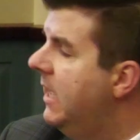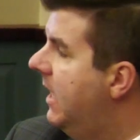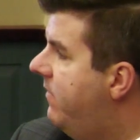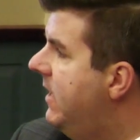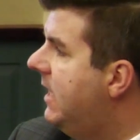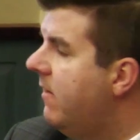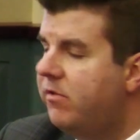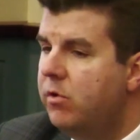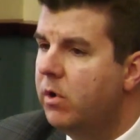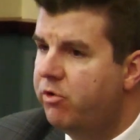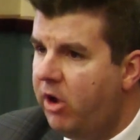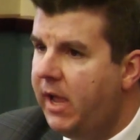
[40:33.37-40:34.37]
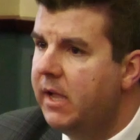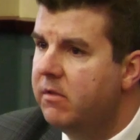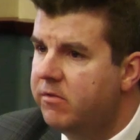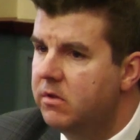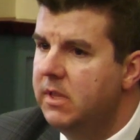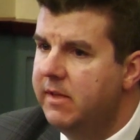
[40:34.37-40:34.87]
if he gives you a
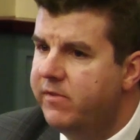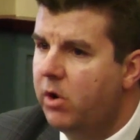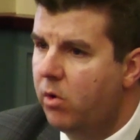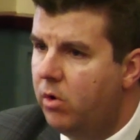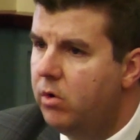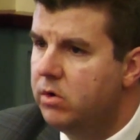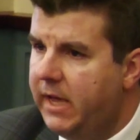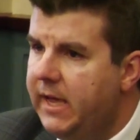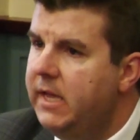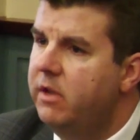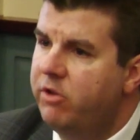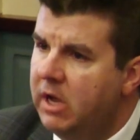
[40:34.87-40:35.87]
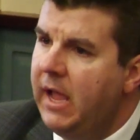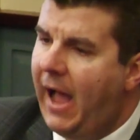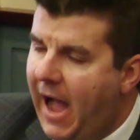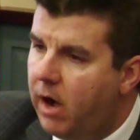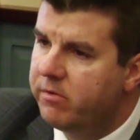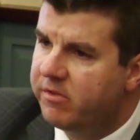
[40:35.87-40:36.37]
chance to live your old age
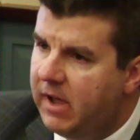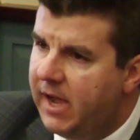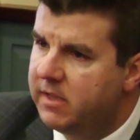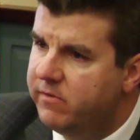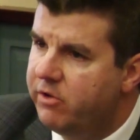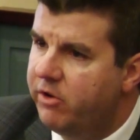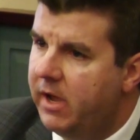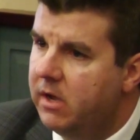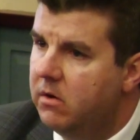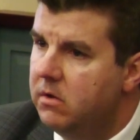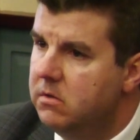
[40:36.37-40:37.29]
outside of the jail?